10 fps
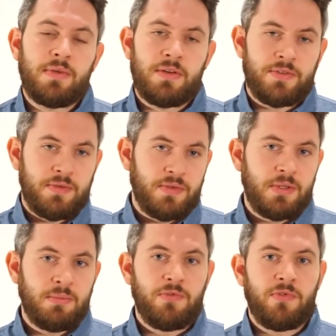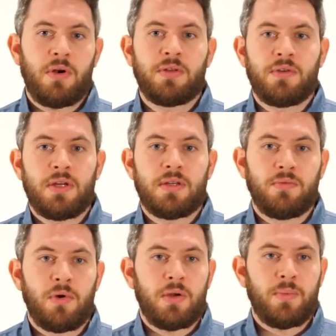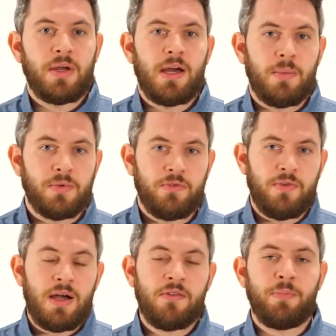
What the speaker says: As we've seen before in the related work, we had up to 5,